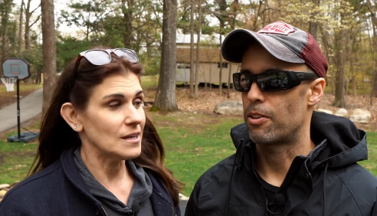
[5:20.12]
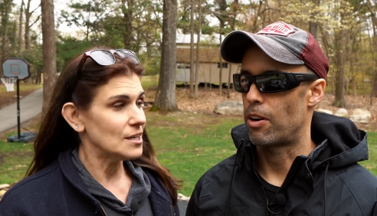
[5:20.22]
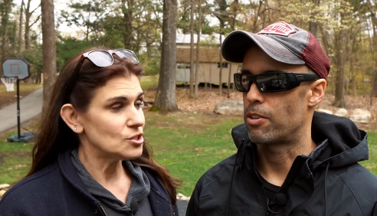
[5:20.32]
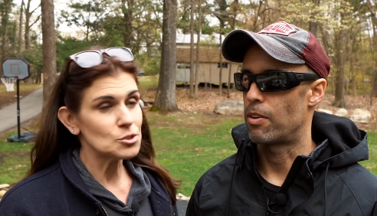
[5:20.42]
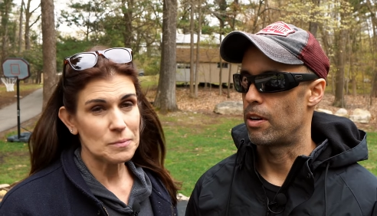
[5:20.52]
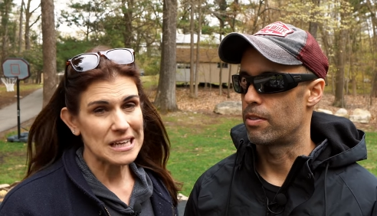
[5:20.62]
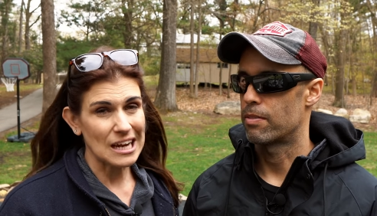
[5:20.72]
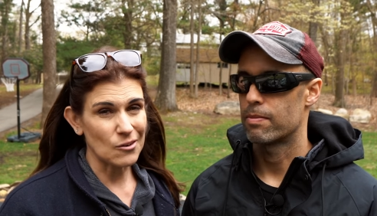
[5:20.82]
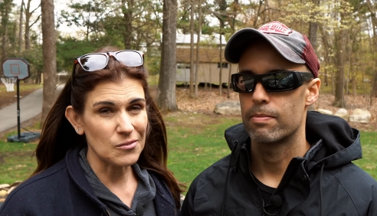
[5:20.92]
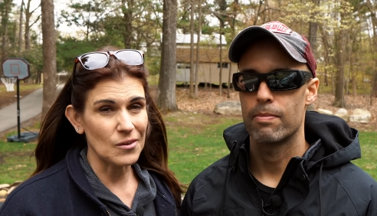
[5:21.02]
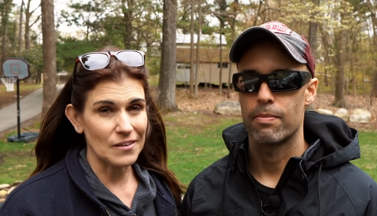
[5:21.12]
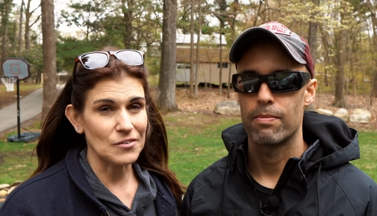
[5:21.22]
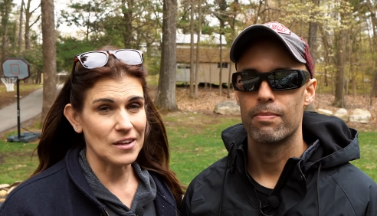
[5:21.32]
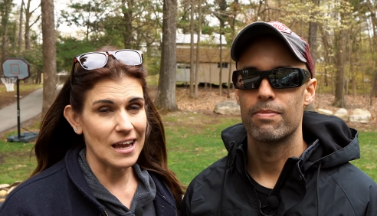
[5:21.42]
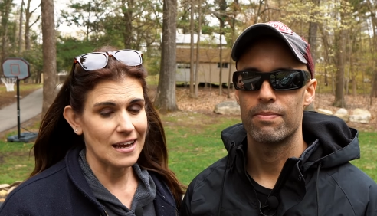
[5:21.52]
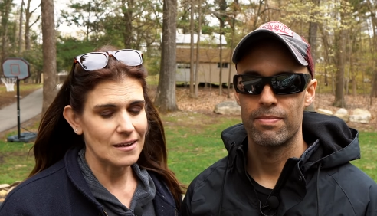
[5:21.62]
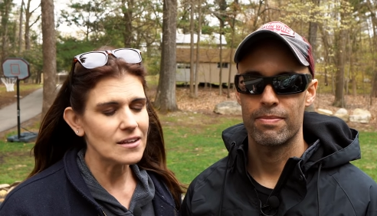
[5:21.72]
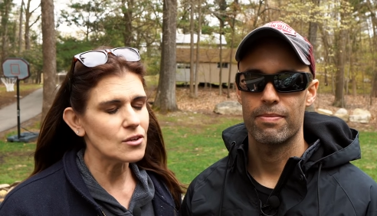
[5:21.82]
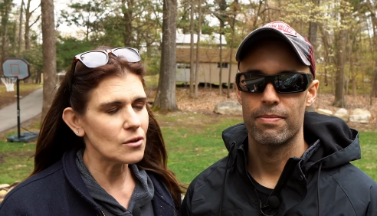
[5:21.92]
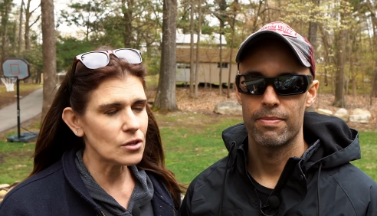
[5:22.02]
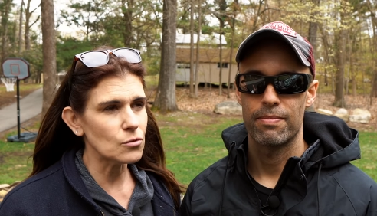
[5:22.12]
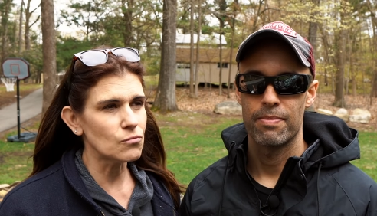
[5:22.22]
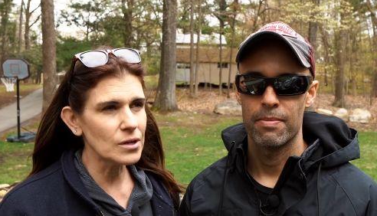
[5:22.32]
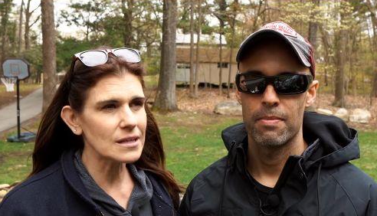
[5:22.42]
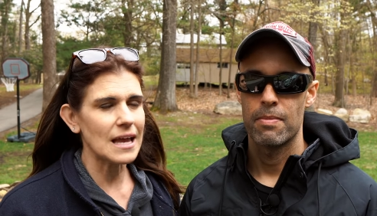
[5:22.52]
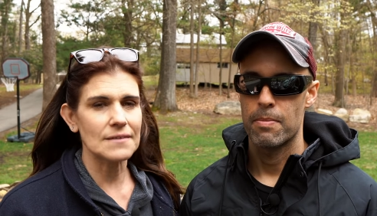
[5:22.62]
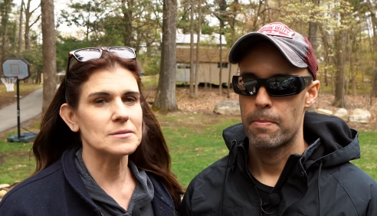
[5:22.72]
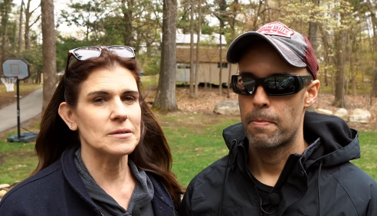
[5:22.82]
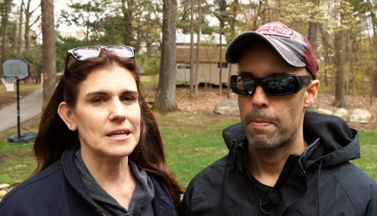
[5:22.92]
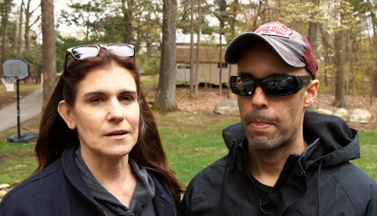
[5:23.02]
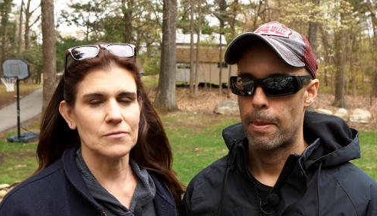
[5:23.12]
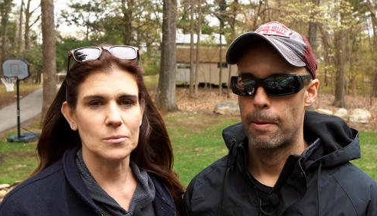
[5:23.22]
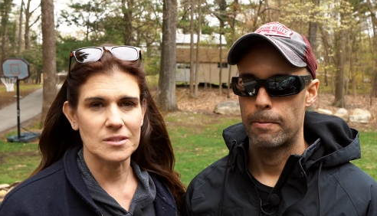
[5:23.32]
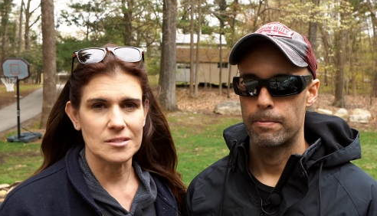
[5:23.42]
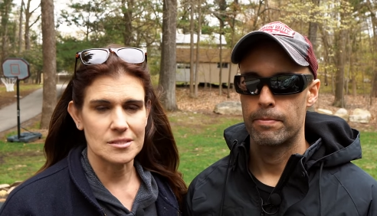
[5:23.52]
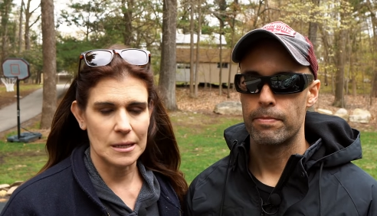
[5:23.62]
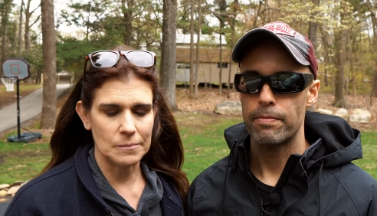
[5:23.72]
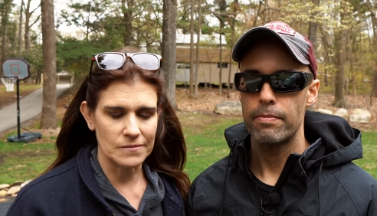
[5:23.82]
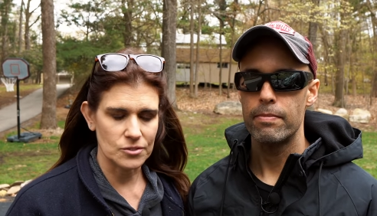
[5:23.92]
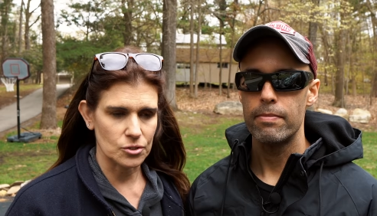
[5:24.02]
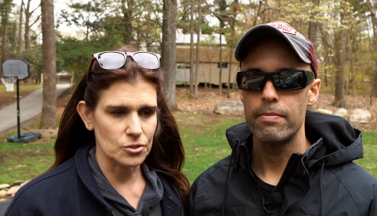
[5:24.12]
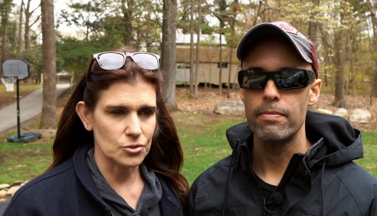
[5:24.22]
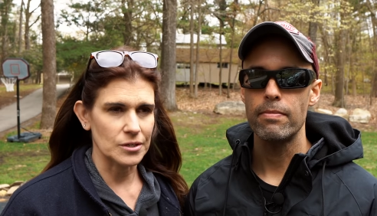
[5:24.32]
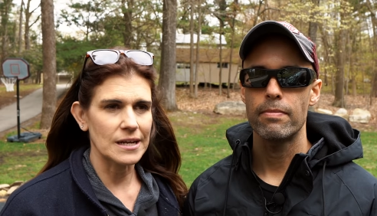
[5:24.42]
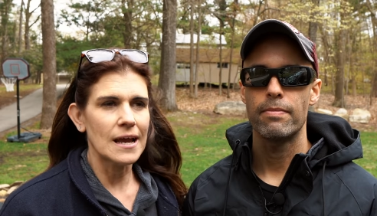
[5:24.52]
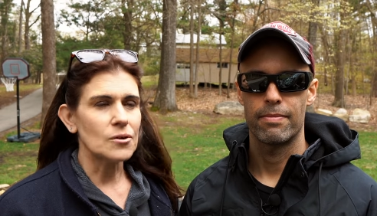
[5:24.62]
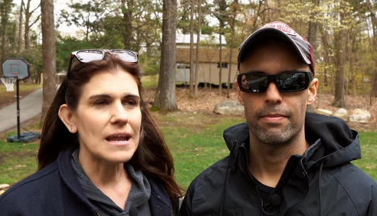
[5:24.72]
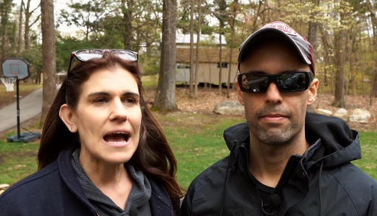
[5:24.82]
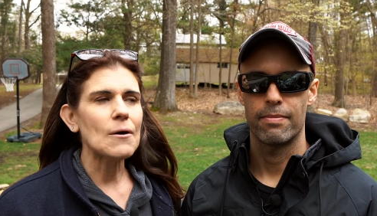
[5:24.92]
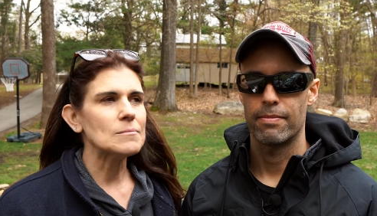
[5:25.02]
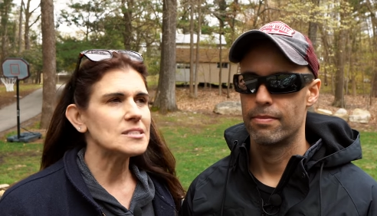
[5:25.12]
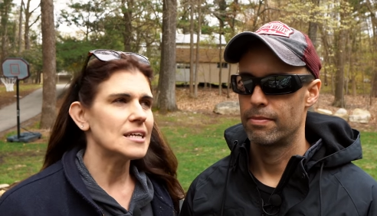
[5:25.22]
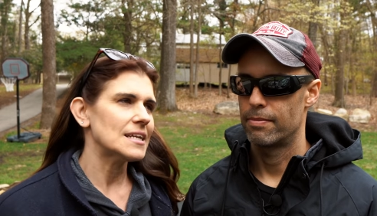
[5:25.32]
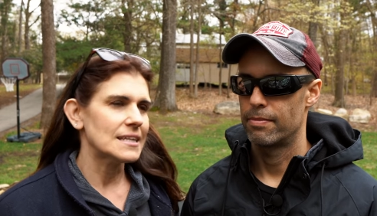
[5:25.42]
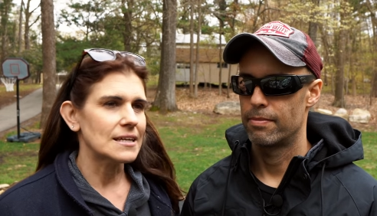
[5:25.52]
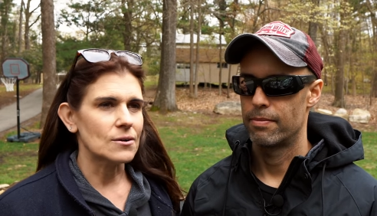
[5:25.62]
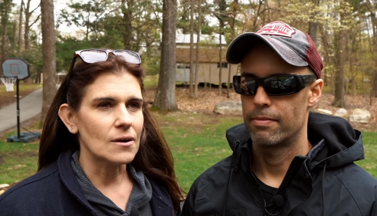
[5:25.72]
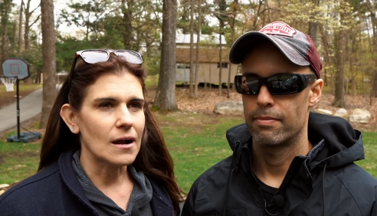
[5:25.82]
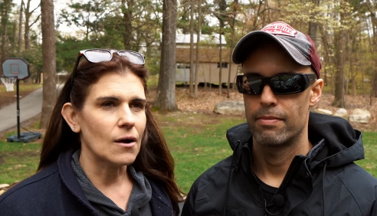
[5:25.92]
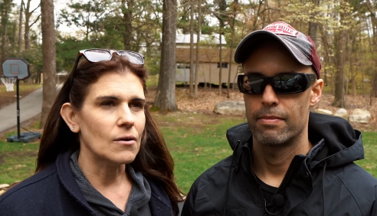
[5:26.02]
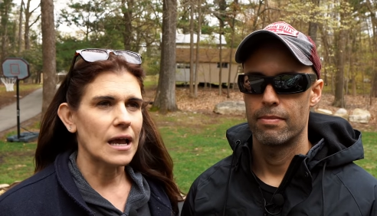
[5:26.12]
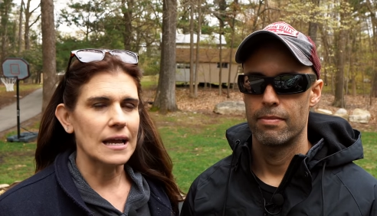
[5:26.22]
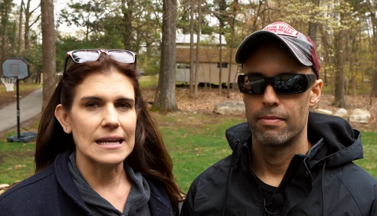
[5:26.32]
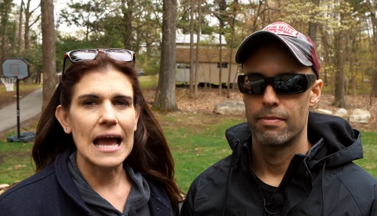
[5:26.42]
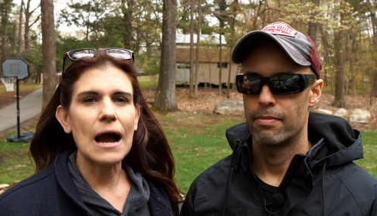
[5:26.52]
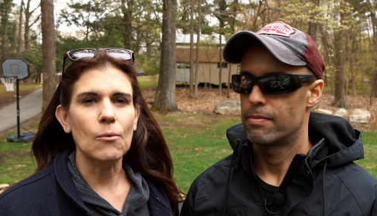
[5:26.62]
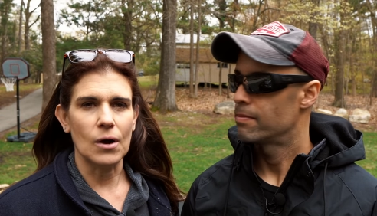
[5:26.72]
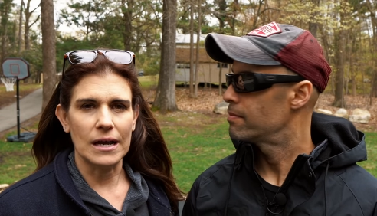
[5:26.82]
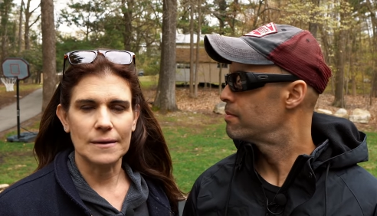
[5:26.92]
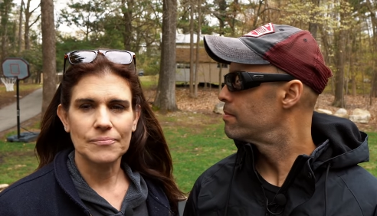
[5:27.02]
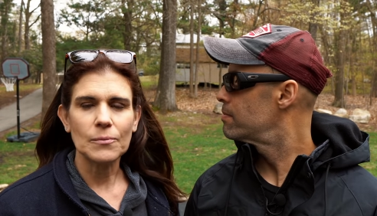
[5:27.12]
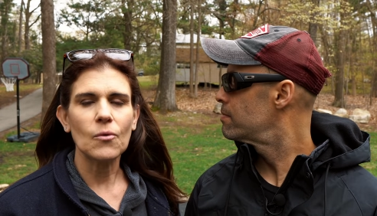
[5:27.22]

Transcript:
Speaker 1: so you're on your own. Be careful if you, yeah, mm -hmm. you, you really have to be careful with this type of surgery. So now I'm standing there, okay, now what?